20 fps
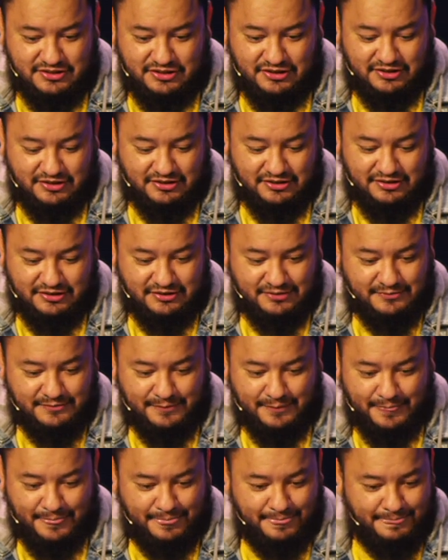are
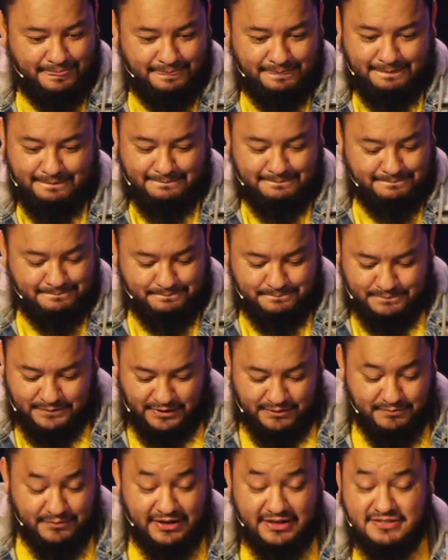
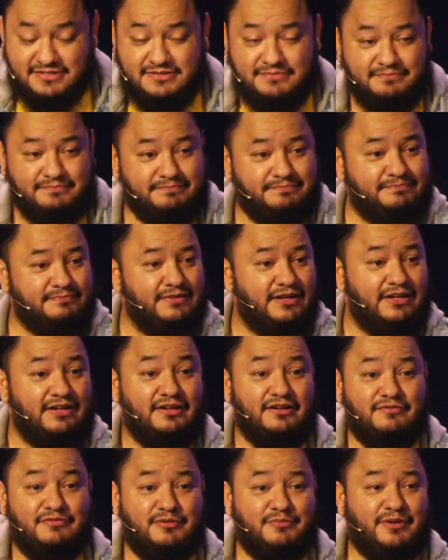amazing. I
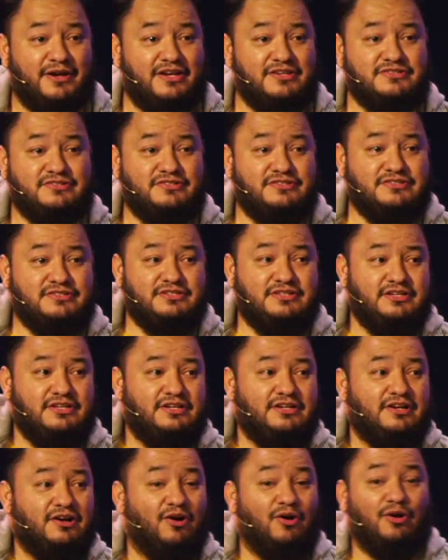love your pastors.
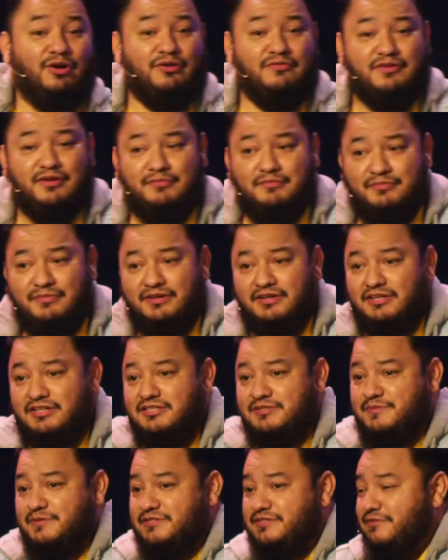All of them,
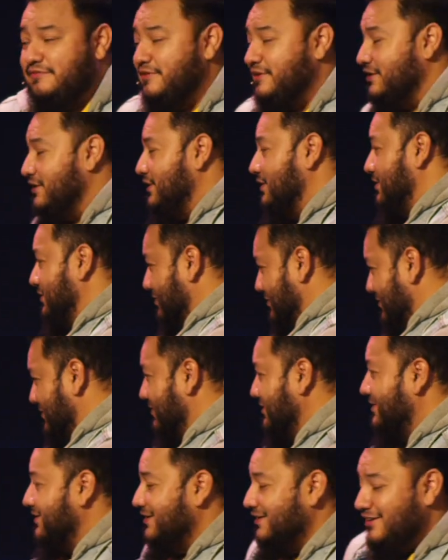specifically
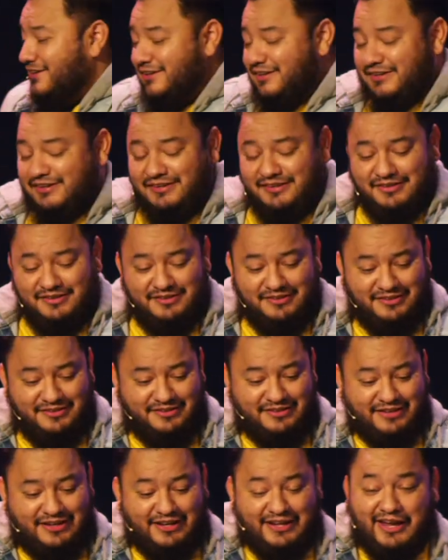
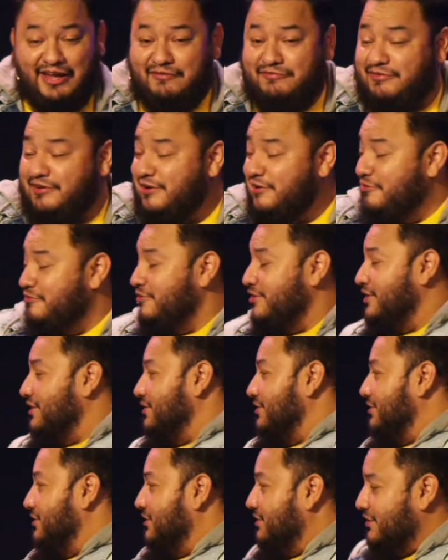El Jefe over
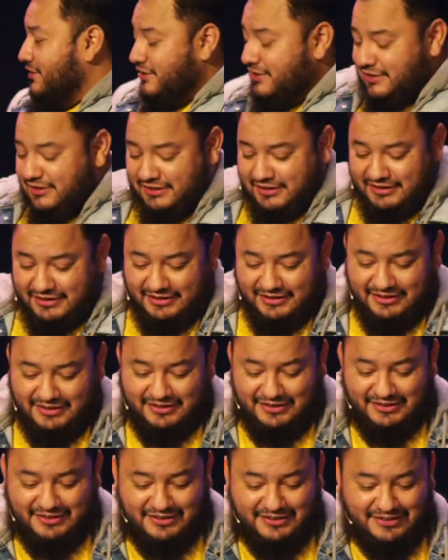here,
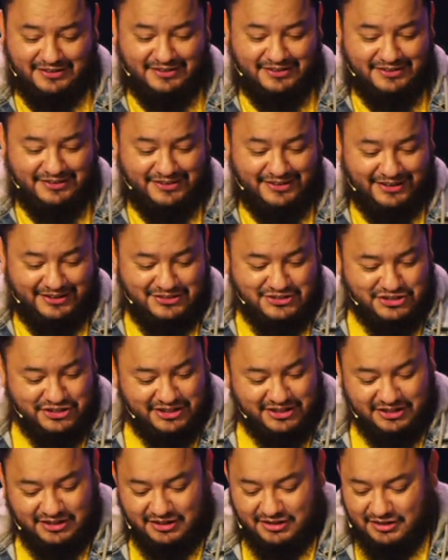and
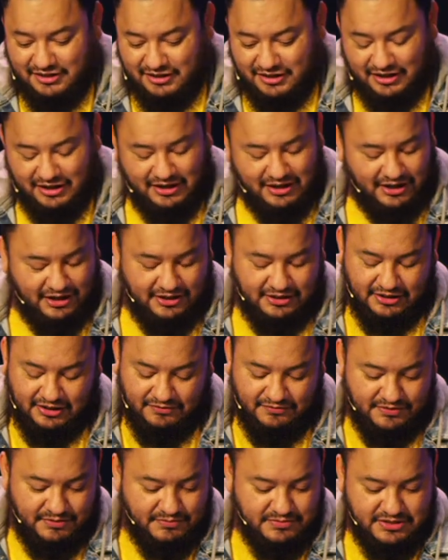Jeannie. I
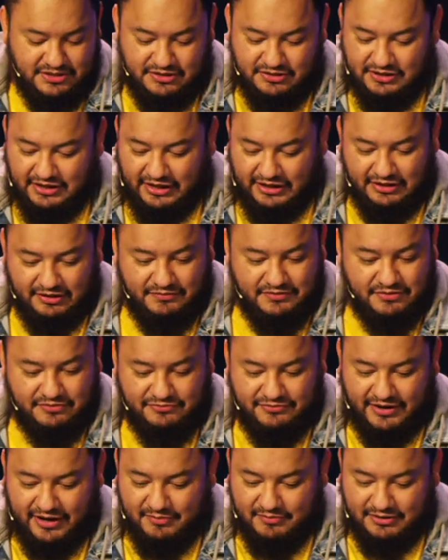love them dearly. I love their
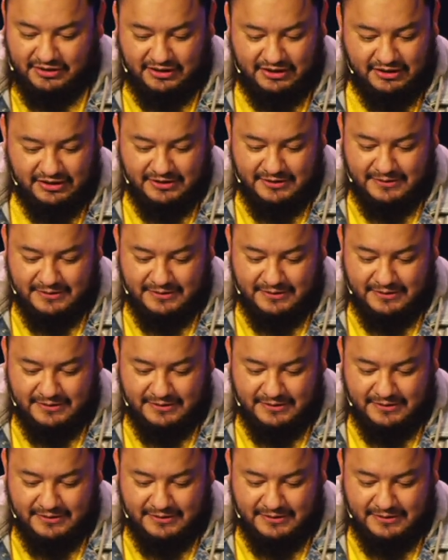family.